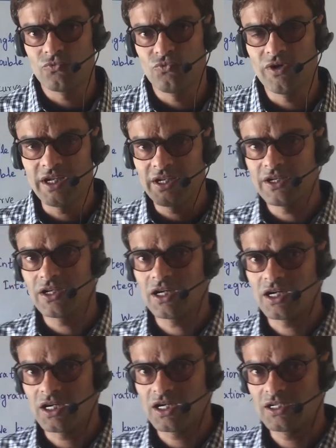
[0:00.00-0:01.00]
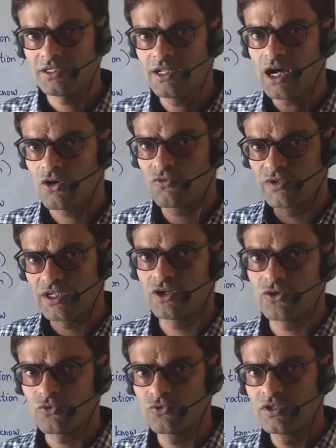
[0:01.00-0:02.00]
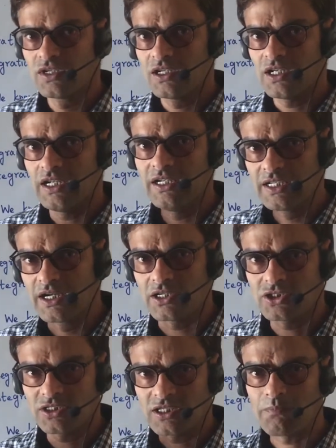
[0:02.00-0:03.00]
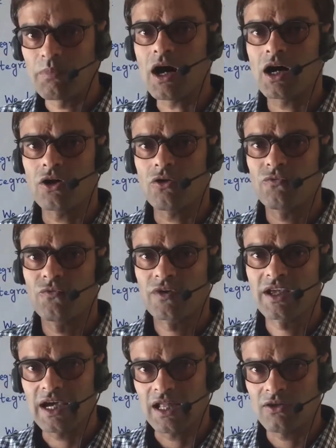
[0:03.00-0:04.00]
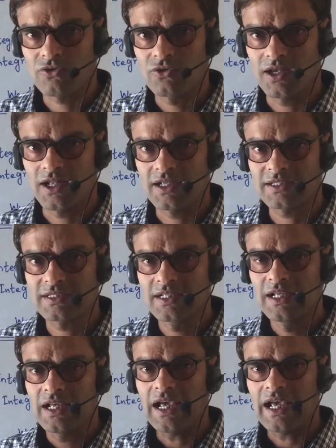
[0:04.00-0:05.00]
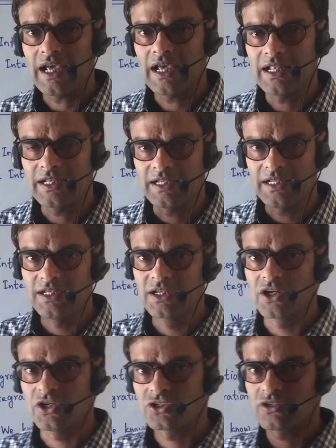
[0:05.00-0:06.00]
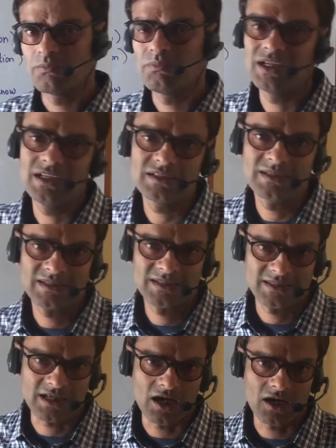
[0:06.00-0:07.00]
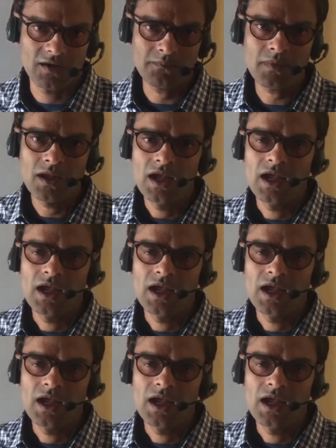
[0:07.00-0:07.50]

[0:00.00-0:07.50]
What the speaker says: we now we know integration is a part of calculus, and integration means sum.